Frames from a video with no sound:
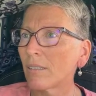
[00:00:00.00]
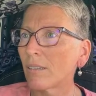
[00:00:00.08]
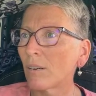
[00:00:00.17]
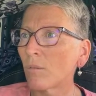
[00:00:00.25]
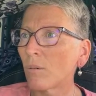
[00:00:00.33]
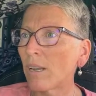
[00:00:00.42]

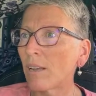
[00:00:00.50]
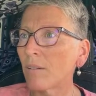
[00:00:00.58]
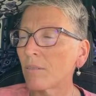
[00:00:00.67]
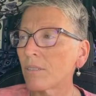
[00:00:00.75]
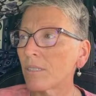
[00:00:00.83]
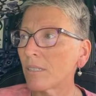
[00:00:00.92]

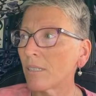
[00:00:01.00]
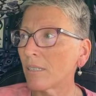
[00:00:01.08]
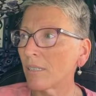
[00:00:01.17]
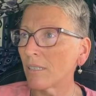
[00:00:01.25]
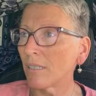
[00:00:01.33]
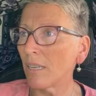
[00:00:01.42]
around,
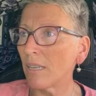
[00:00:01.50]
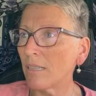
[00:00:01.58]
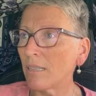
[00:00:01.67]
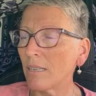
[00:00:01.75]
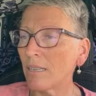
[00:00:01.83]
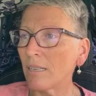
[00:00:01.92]
and
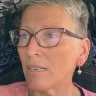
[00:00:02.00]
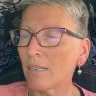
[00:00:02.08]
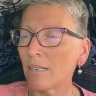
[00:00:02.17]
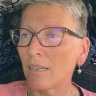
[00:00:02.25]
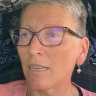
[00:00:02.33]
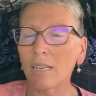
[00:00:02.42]

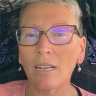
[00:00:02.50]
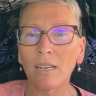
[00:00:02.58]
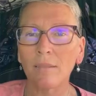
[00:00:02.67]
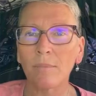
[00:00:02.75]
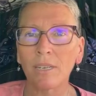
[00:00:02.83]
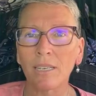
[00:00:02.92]
then I
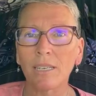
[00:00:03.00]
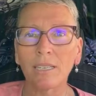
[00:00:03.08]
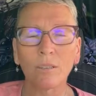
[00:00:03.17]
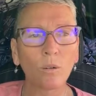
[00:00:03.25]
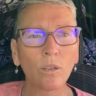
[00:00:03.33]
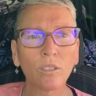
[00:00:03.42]
got my
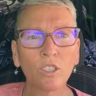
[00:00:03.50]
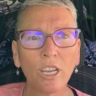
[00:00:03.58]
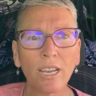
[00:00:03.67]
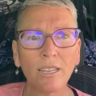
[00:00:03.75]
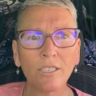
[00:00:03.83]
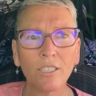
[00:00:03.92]
oil
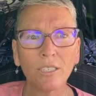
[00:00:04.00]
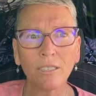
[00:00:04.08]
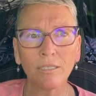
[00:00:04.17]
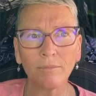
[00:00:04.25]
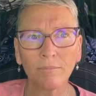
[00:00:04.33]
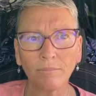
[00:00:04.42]
changed.
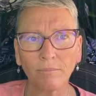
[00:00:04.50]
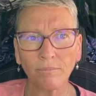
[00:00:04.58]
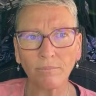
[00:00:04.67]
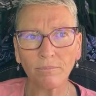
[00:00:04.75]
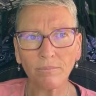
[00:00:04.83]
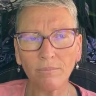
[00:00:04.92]

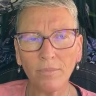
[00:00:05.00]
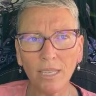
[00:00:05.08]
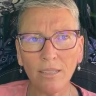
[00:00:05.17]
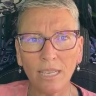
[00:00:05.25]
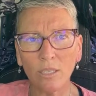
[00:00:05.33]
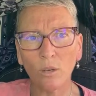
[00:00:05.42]

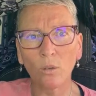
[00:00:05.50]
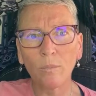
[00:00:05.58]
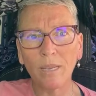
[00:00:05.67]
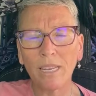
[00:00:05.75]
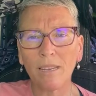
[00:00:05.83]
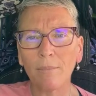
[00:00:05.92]
They told
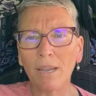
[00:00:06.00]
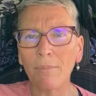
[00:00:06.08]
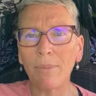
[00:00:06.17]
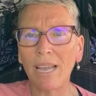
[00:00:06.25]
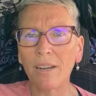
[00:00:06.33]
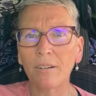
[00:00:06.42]
me my
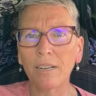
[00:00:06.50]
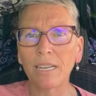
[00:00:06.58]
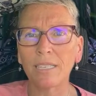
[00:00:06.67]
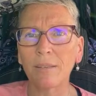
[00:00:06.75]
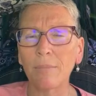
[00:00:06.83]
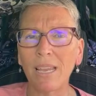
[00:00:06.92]
battery
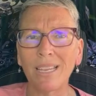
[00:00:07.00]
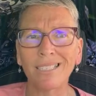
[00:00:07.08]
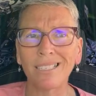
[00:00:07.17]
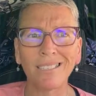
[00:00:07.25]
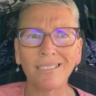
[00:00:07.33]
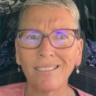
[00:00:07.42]
is
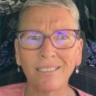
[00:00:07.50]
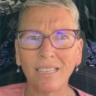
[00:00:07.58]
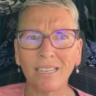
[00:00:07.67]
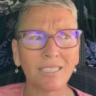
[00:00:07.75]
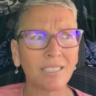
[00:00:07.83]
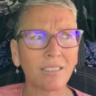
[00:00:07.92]
amazing,
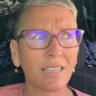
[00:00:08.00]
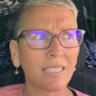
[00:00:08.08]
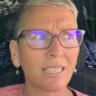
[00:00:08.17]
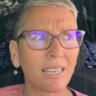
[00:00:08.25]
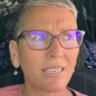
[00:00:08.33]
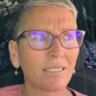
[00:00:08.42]
that it still has
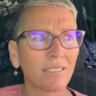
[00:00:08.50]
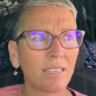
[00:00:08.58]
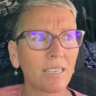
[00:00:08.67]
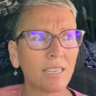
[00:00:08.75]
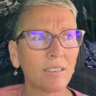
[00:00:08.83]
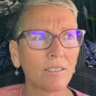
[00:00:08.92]
like
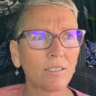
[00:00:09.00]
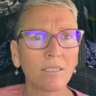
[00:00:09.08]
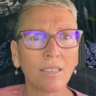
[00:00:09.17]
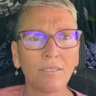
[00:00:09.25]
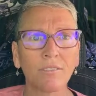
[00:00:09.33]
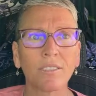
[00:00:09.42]
years
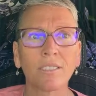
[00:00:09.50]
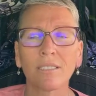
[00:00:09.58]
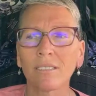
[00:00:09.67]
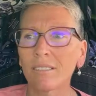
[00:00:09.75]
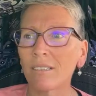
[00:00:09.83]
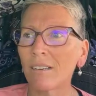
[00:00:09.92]
left
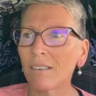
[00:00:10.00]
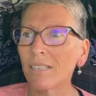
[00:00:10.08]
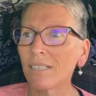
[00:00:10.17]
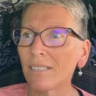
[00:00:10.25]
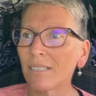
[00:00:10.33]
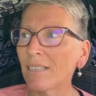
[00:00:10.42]
on
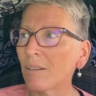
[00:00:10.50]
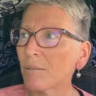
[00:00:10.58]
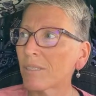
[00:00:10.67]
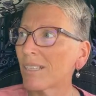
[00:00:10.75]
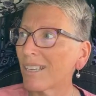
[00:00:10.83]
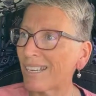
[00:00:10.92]
it, and I
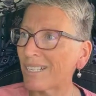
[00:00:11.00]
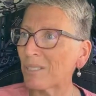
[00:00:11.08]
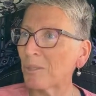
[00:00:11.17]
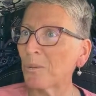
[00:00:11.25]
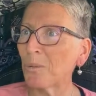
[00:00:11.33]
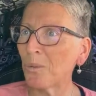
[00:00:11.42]
was like,
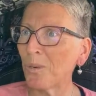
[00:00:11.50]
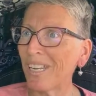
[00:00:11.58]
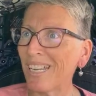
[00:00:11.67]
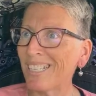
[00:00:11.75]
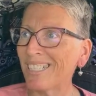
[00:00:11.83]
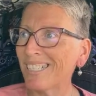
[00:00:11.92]

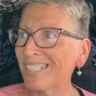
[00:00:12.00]
sweet.